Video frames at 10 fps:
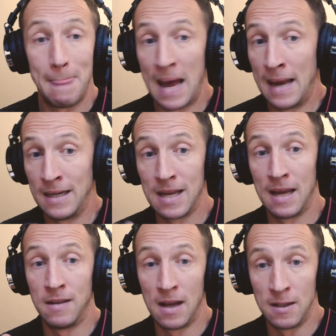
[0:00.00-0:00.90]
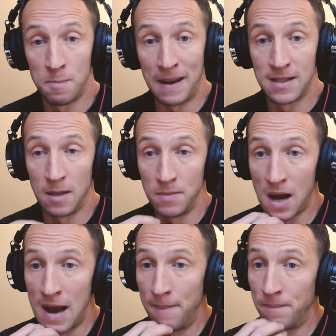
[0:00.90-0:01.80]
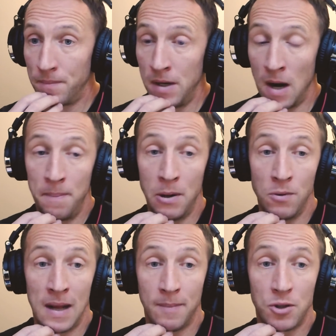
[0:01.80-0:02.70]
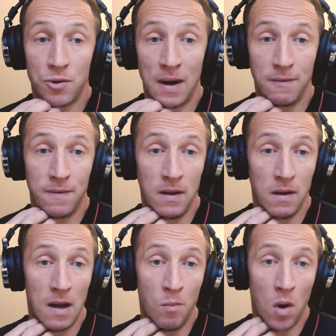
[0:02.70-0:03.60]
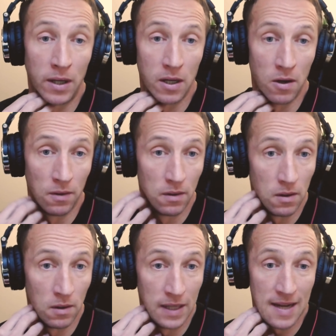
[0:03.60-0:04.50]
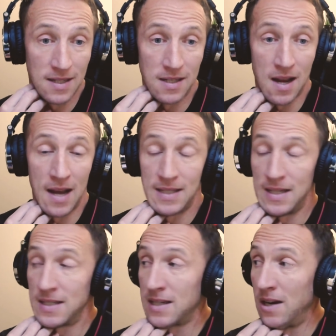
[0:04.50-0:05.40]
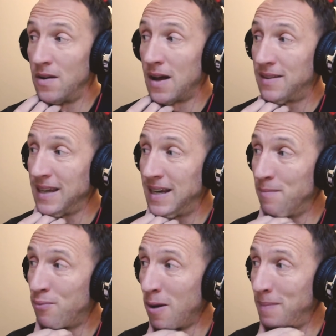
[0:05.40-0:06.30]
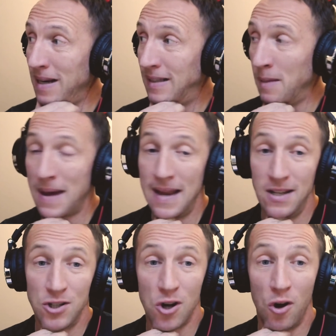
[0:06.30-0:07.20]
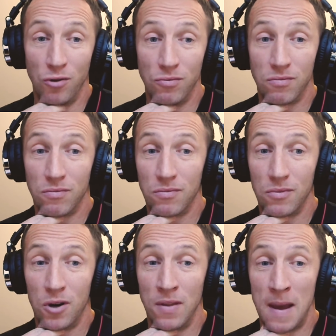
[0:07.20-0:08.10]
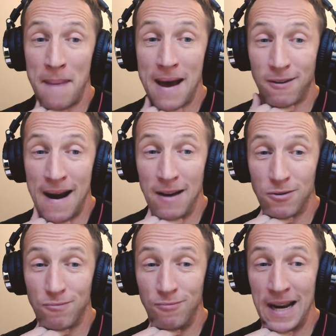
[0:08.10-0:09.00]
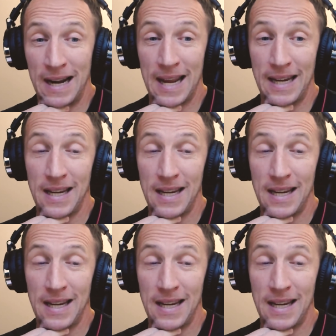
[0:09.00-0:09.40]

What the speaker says: and spend some time, building up the strength and working on the exercises. So I think it probably depends on their background, really.